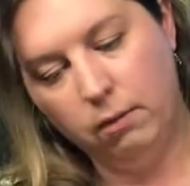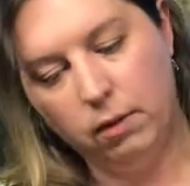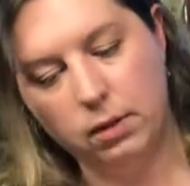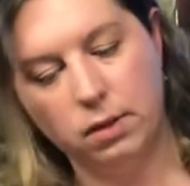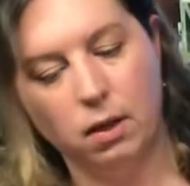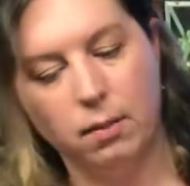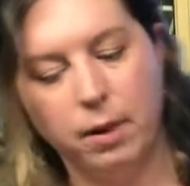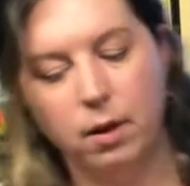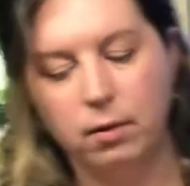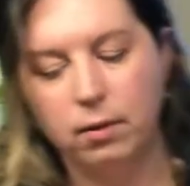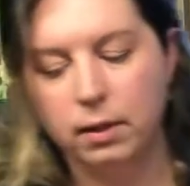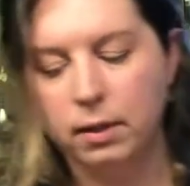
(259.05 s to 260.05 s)
it's all
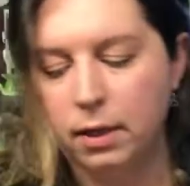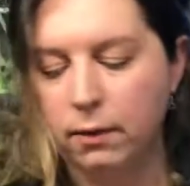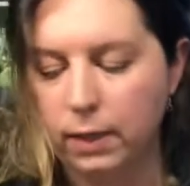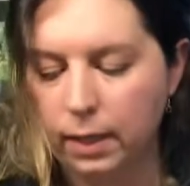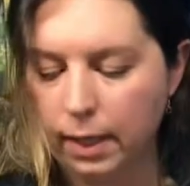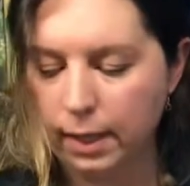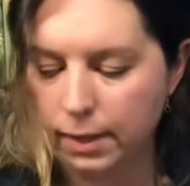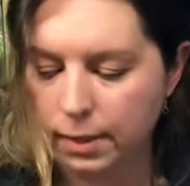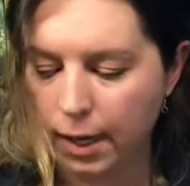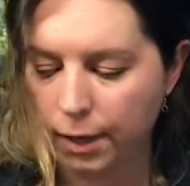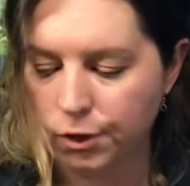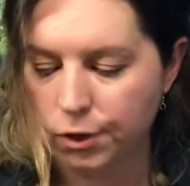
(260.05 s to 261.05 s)
about giving a nice
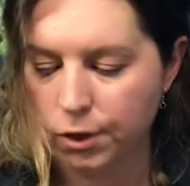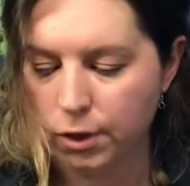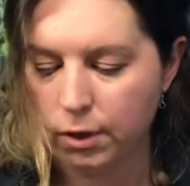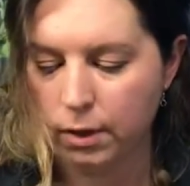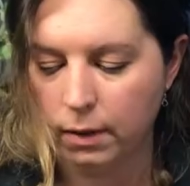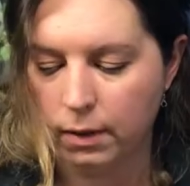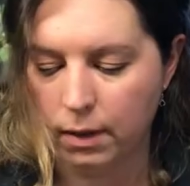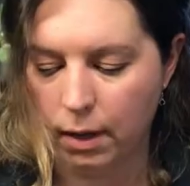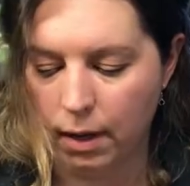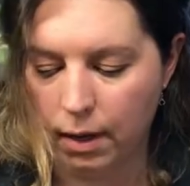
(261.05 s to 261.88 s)
textured and